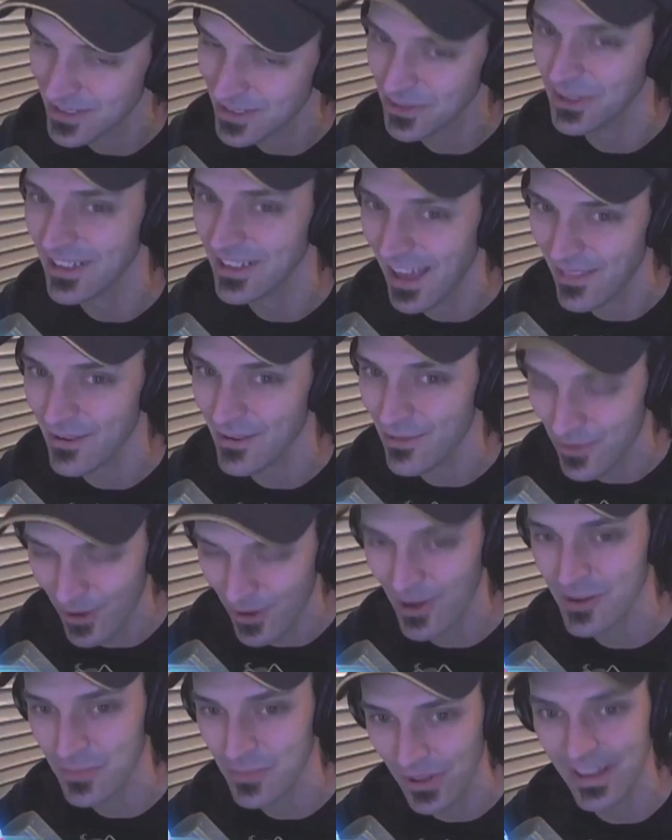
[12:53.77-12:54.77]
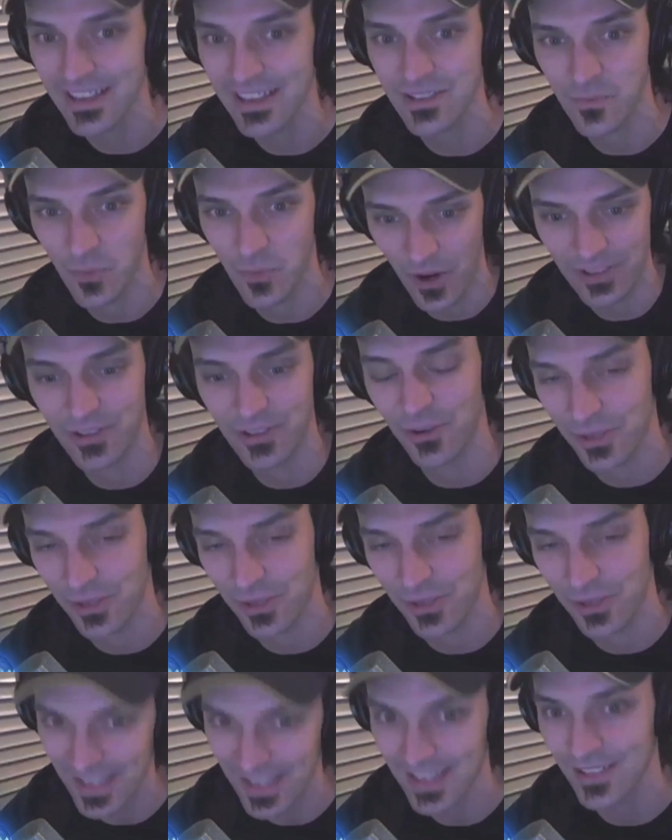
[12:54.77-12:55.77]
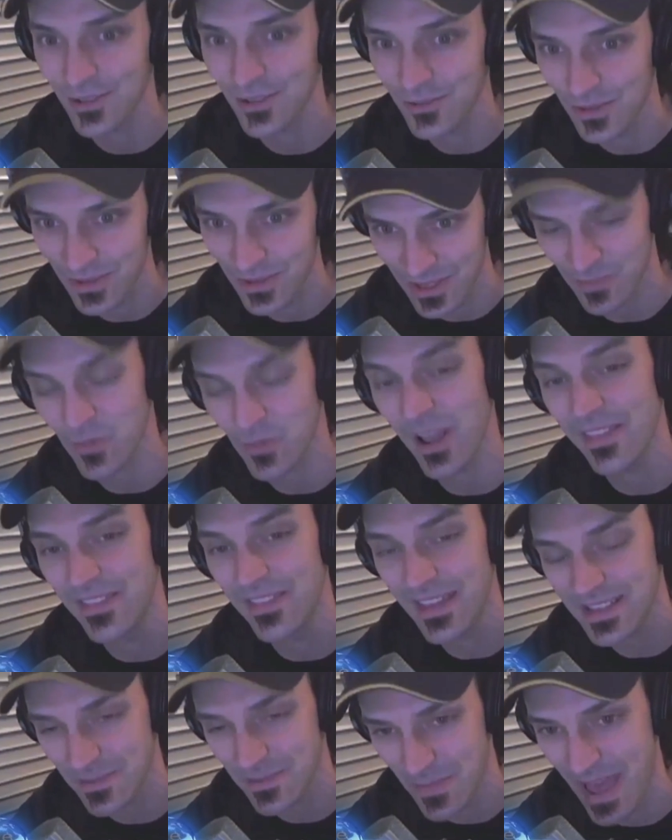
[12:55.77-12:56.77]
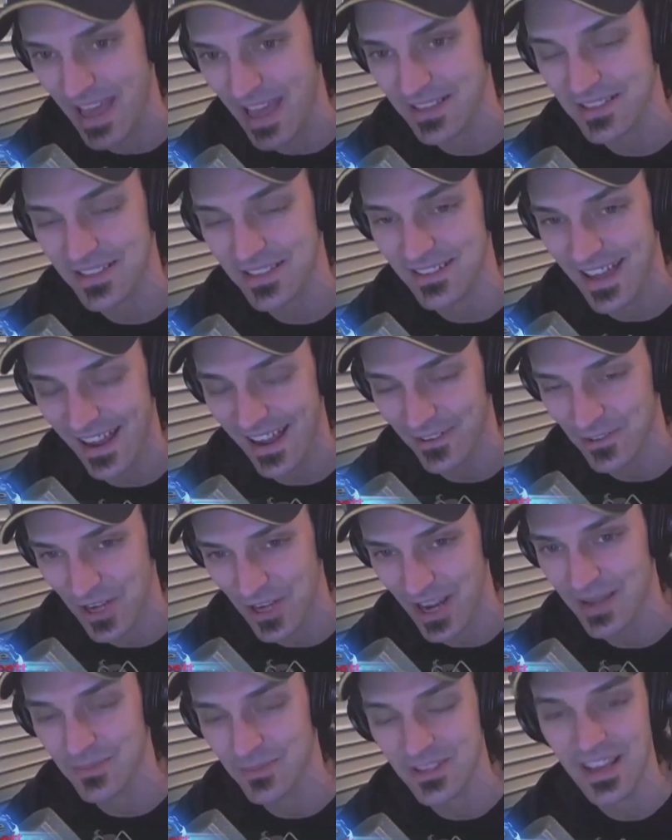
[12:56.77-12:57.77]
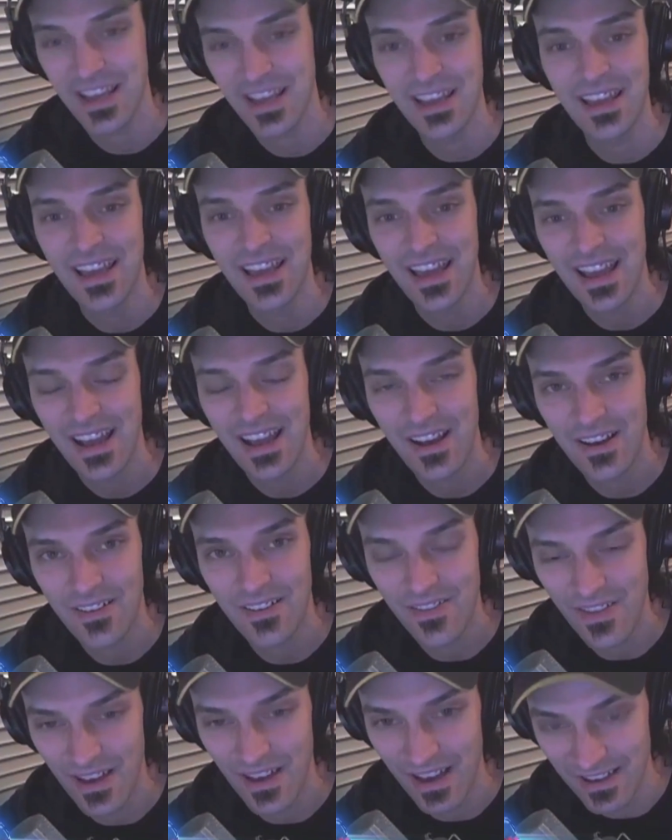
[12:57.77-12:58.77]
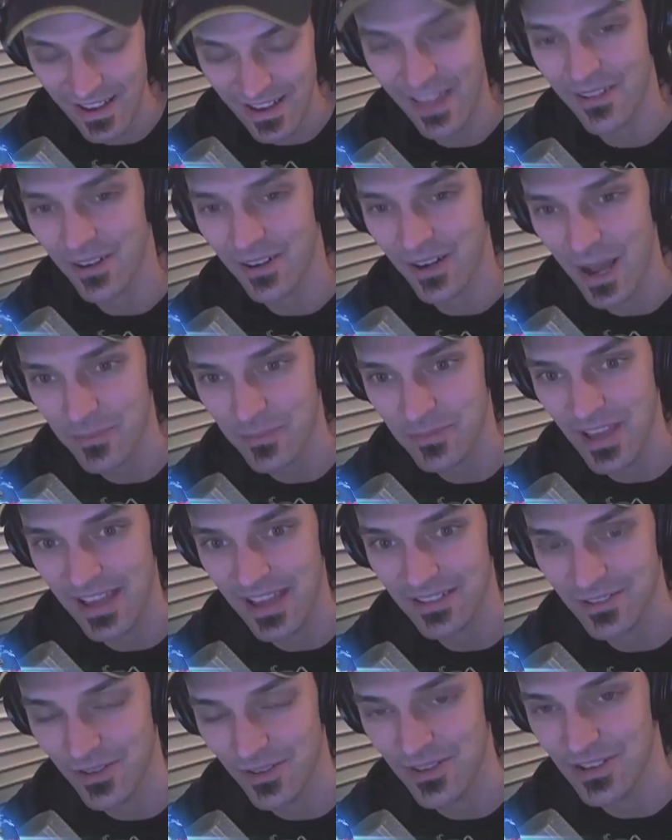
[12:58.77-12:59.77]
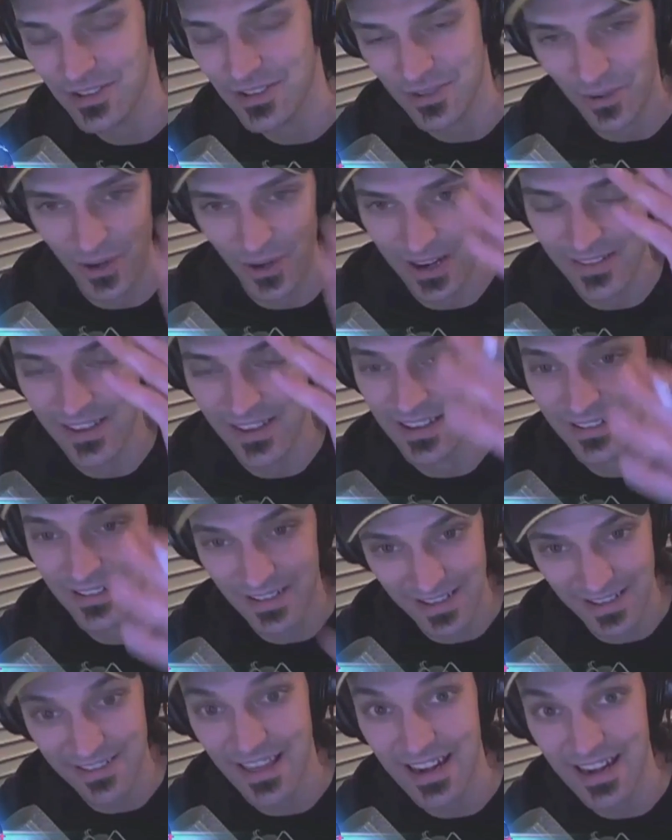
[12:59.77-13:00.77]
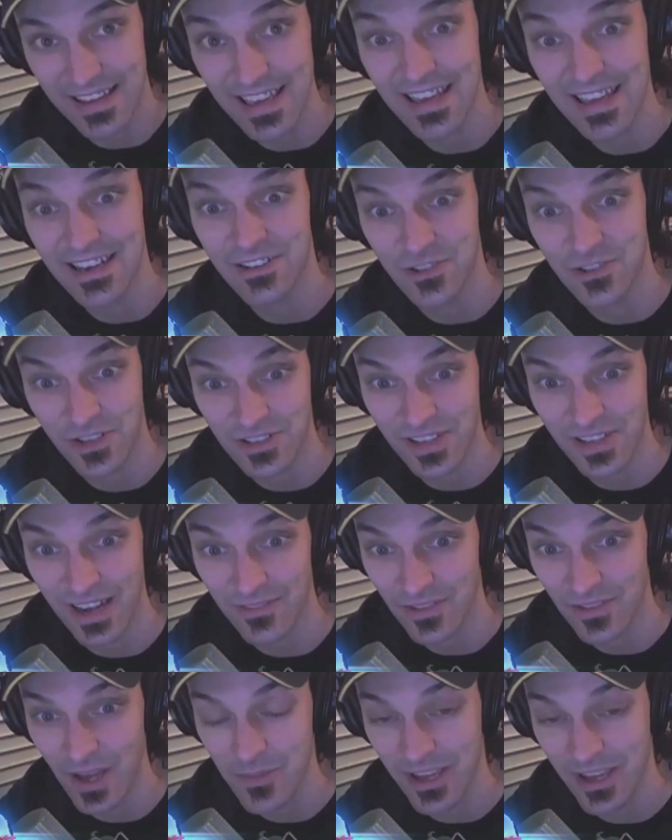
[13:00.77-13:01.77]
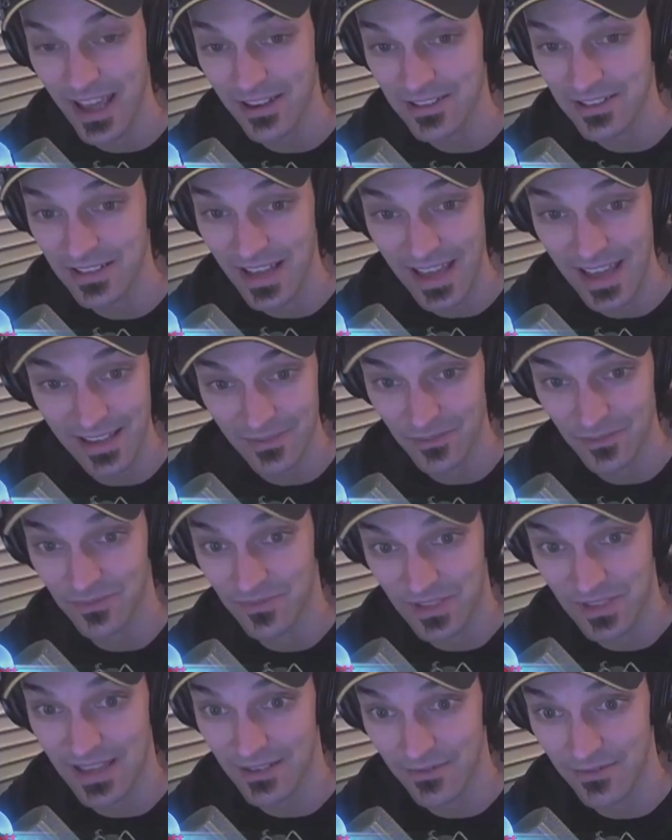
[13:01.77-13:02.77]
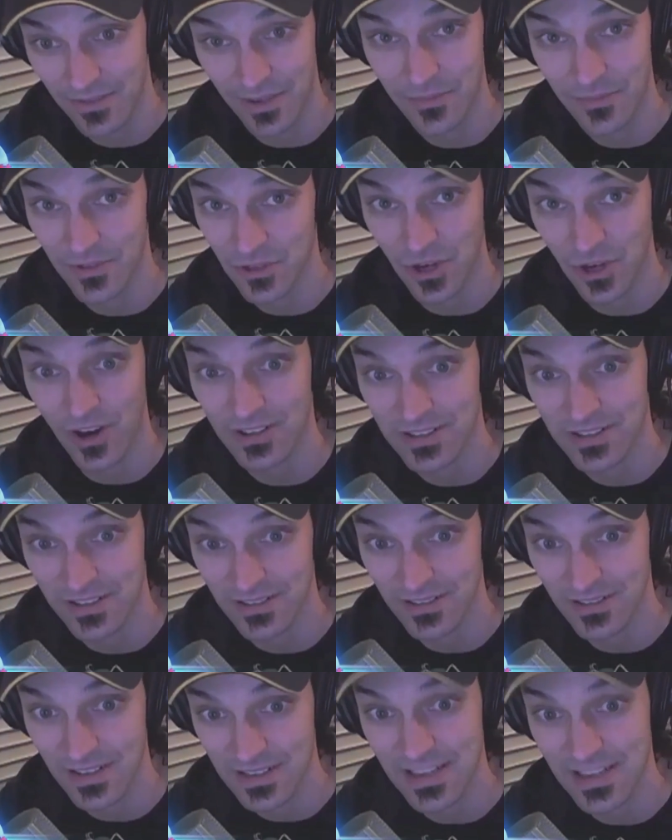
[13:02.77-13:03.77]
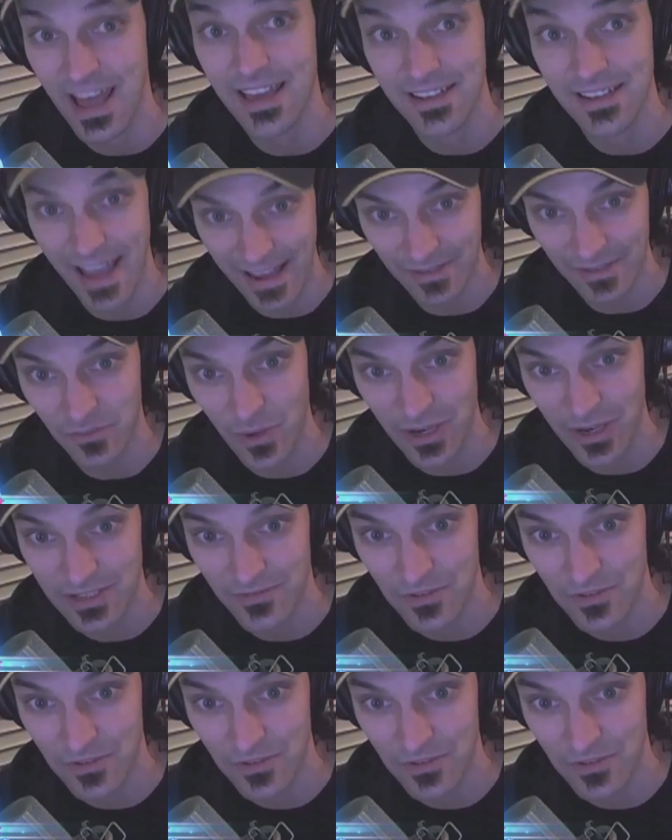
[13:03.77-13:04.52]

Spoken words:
to another third place where you'll continue to spread this mess. Now, James, another update to this story that again, is just kind of coming out today, and take it from the Charleston Gazette out of West